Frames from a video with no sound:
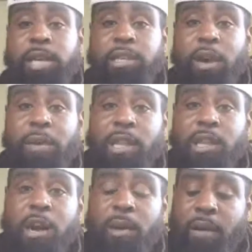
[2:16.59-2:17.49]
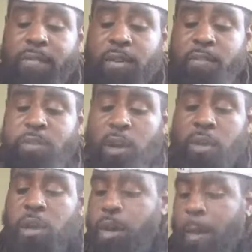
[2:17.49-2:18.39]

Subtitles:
That's all we got to go off of. So,